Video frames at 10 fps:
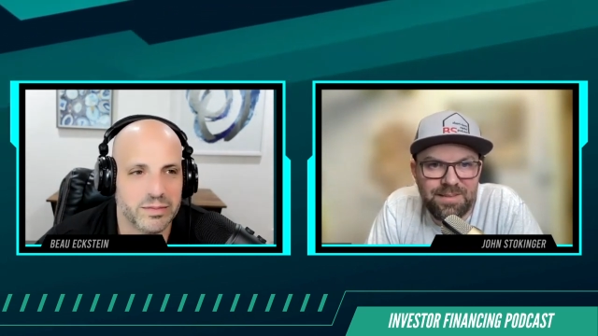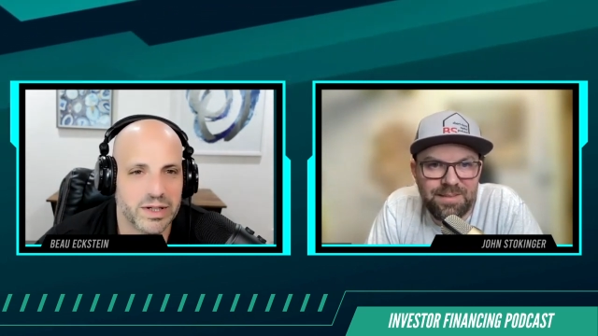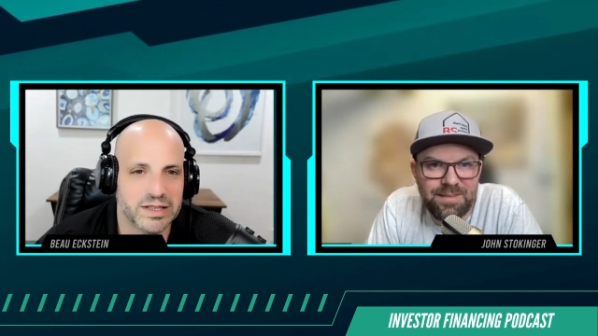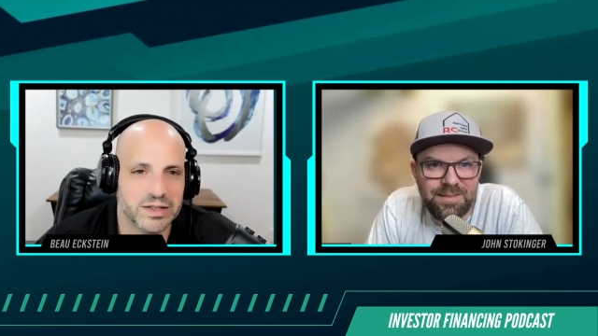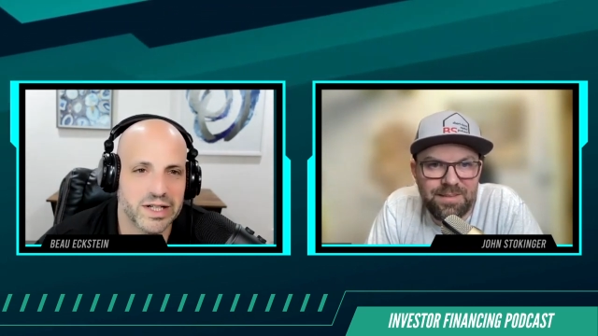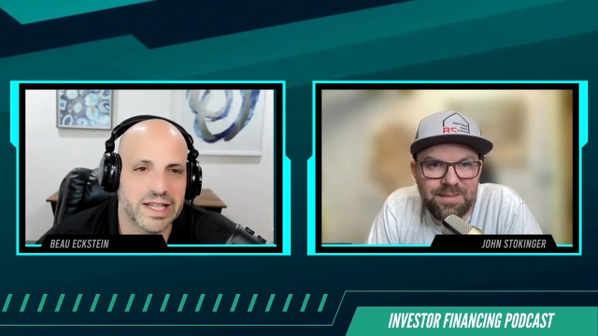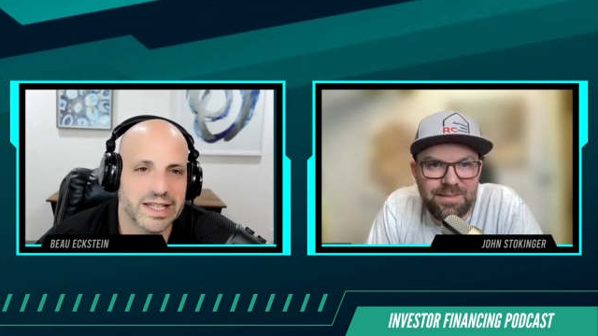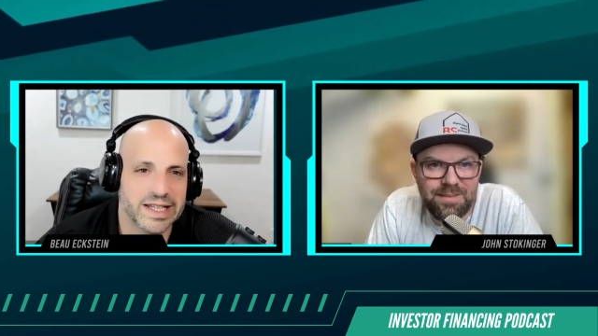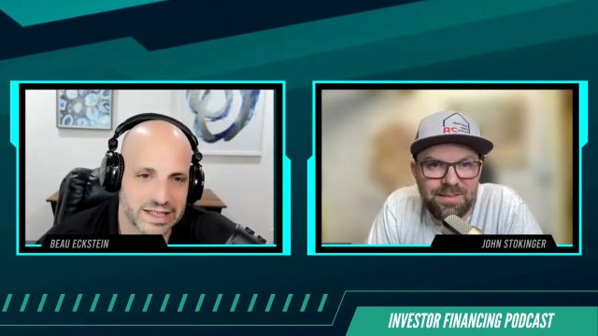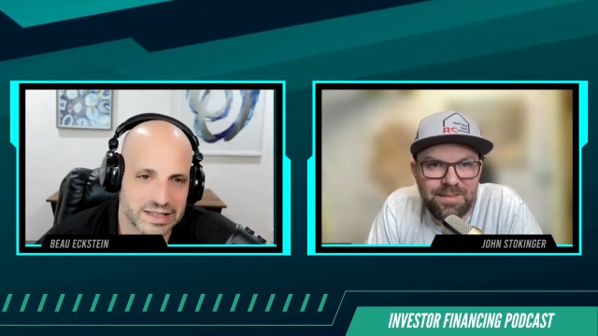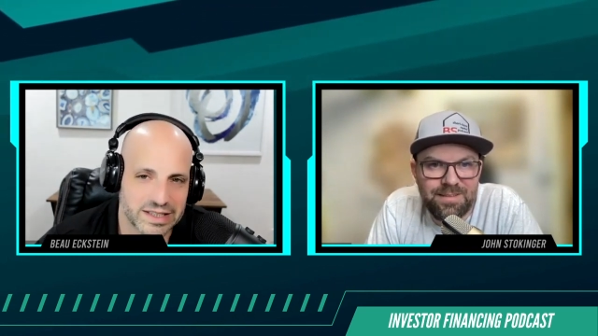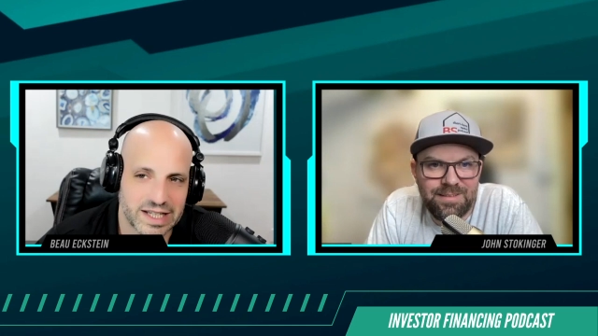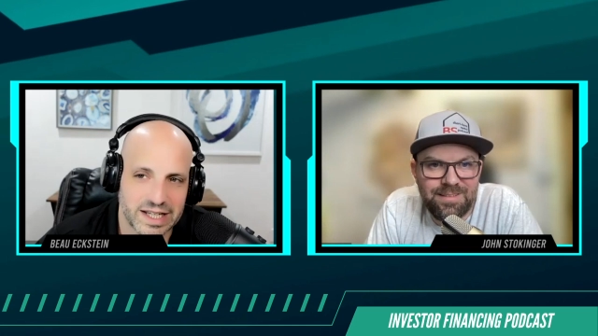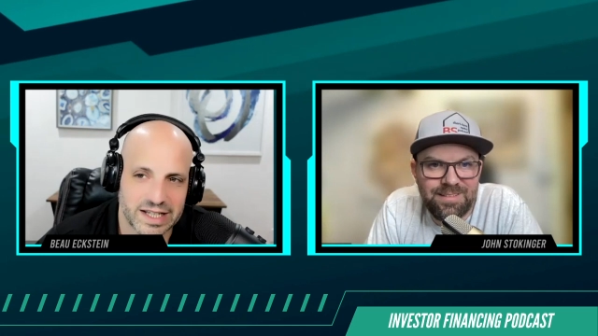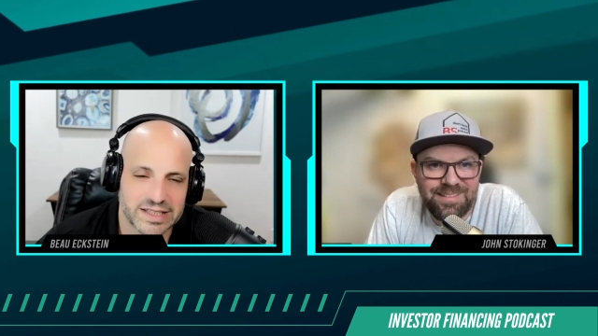Speaker 1: but I still get leads because
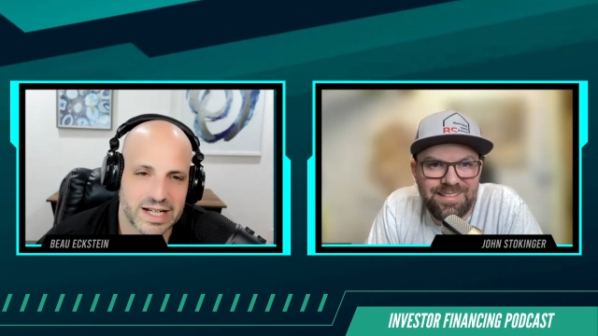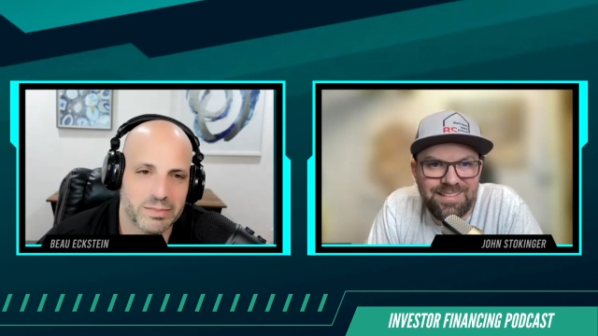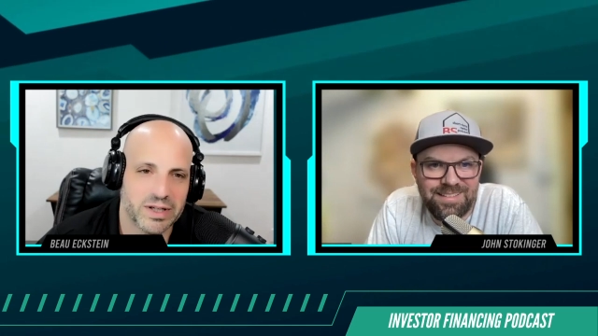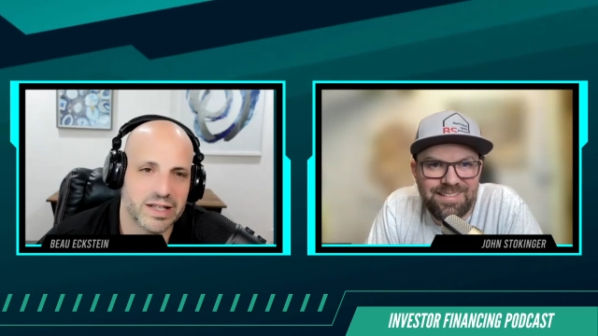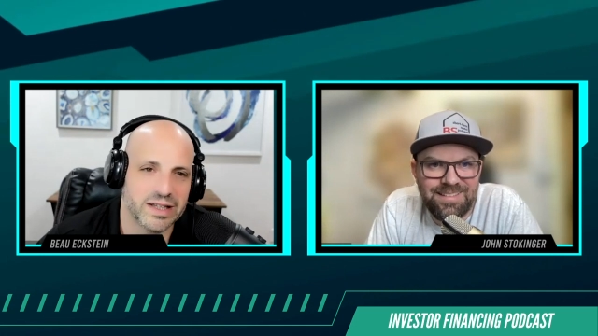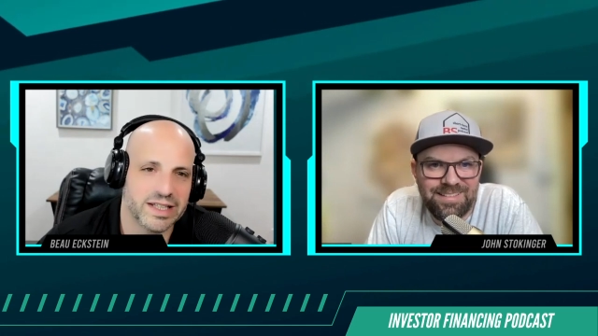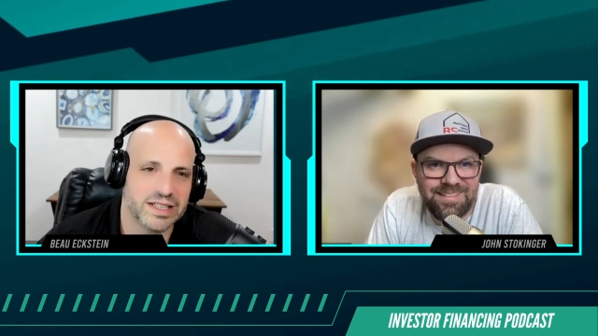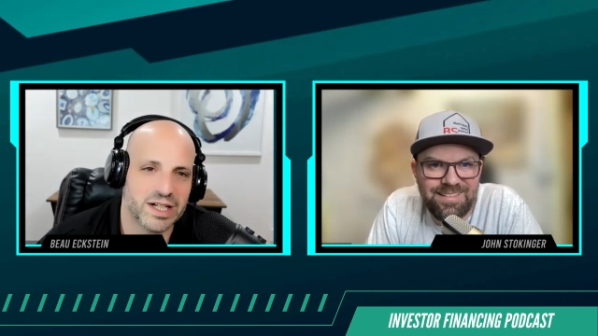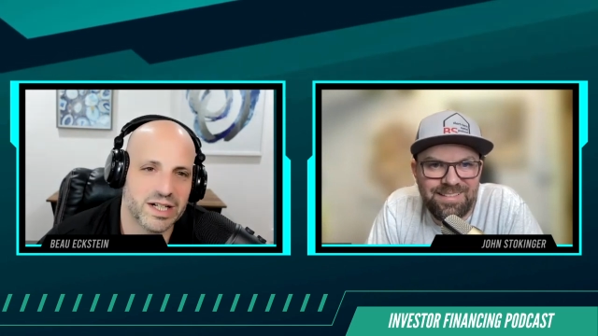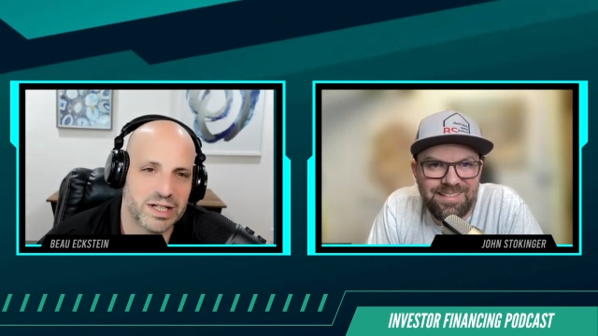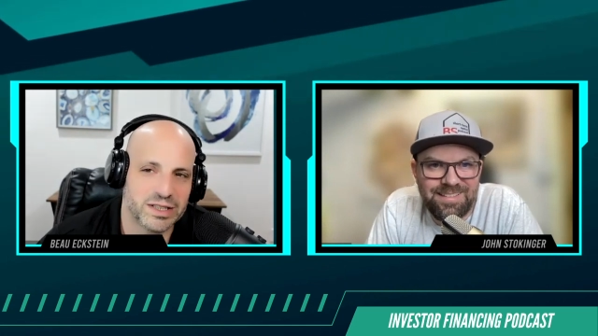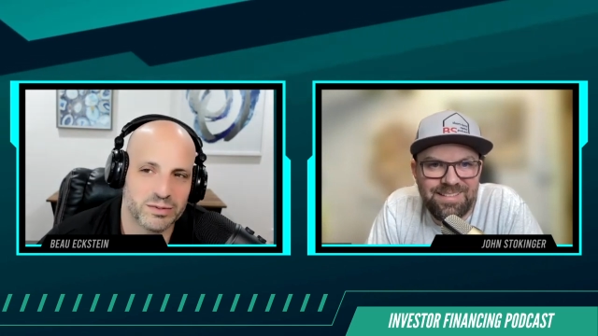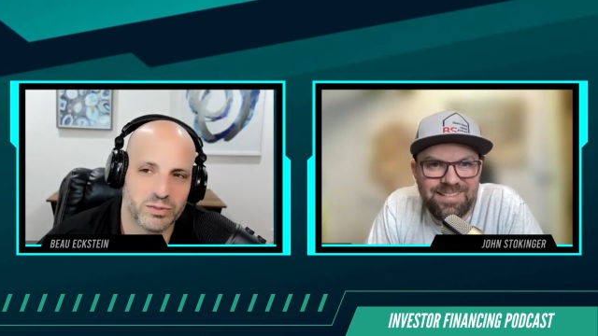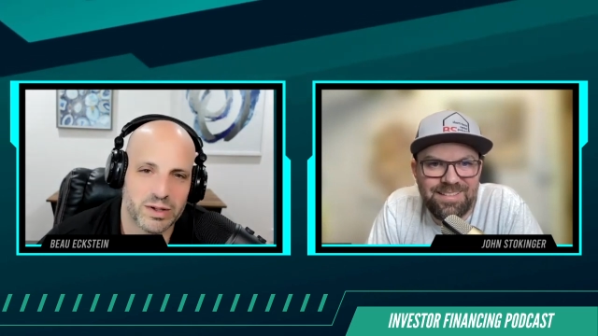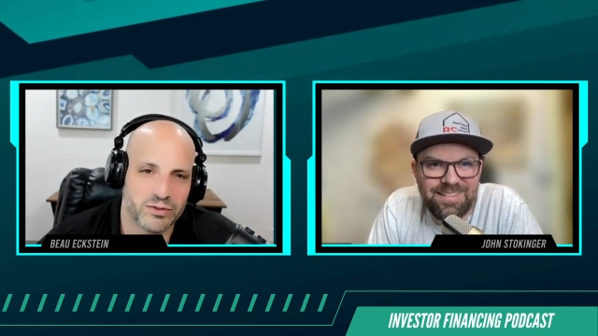I, I, set up a, a lead generation
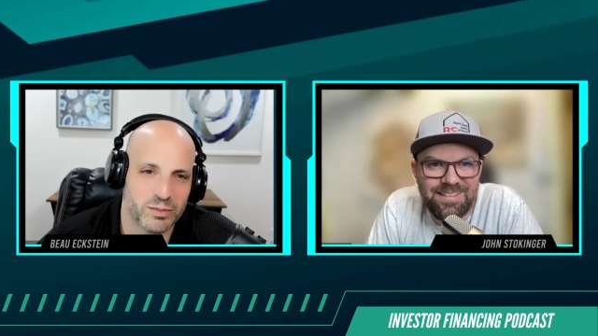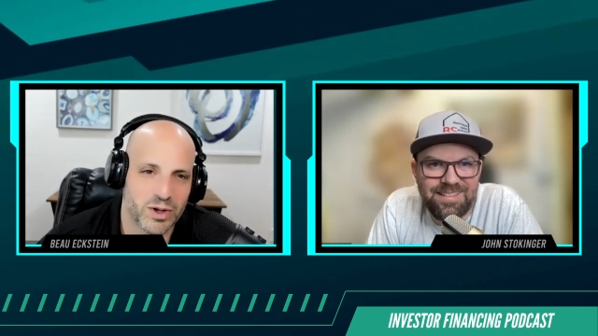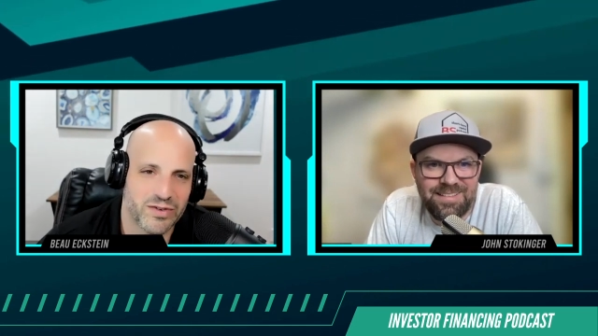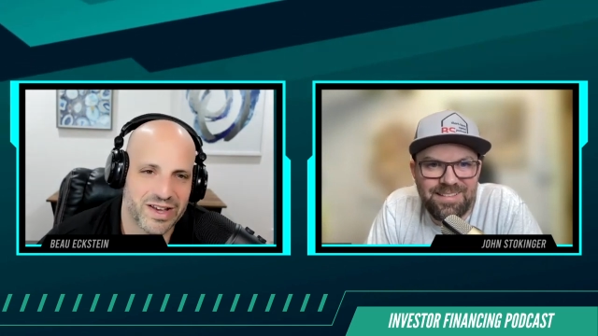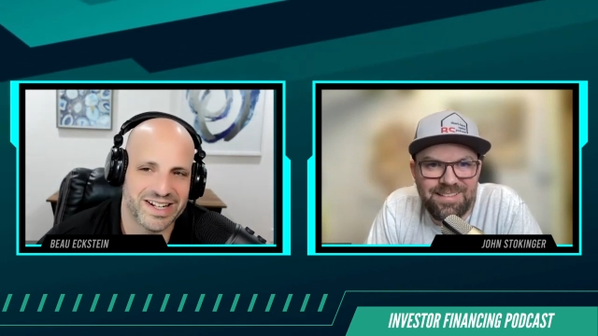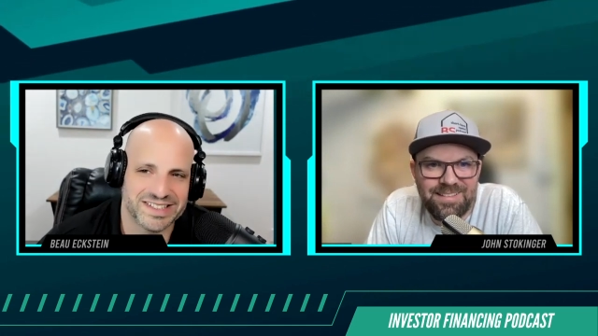what for motivated